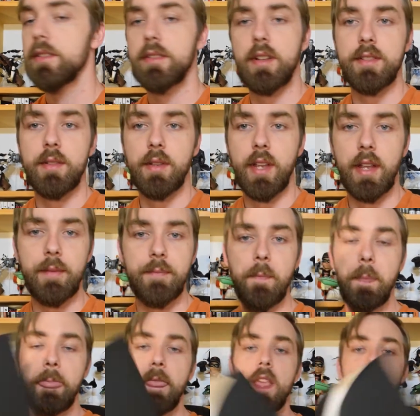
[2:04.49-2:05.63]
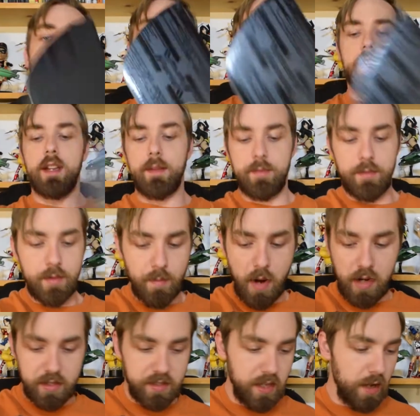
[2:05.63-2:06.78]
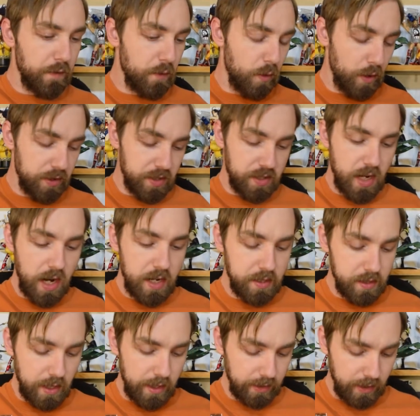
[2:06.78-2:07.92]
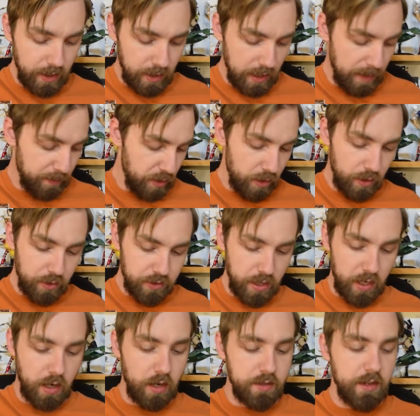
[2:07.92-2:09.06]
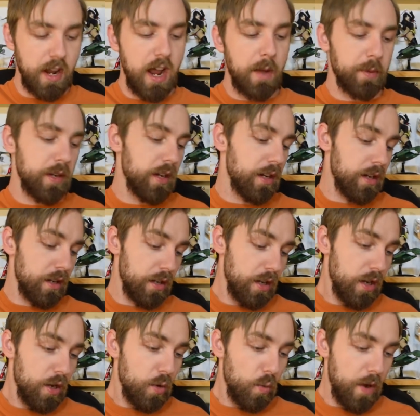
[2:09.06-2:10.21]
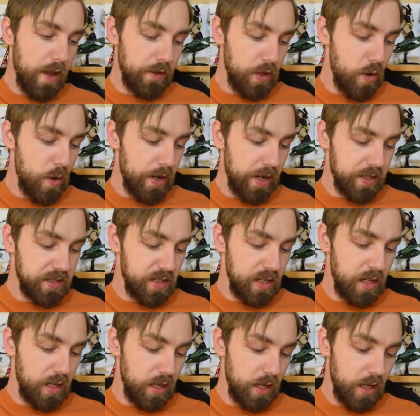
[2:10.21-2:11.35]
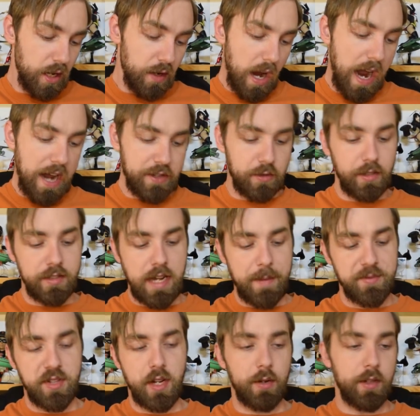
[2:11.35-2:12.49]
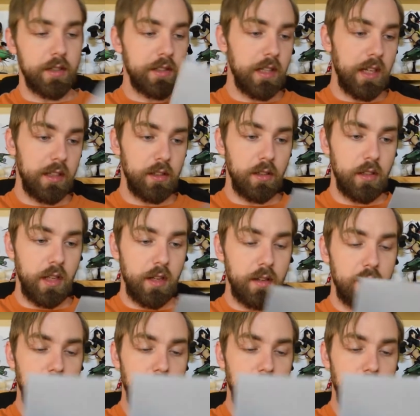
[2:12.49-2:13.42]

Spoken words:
so that's okay. Box itself, of course, is nice. I like to kind of keep those. And on top here, we have a UNSC Eyes Only Top Secret, like little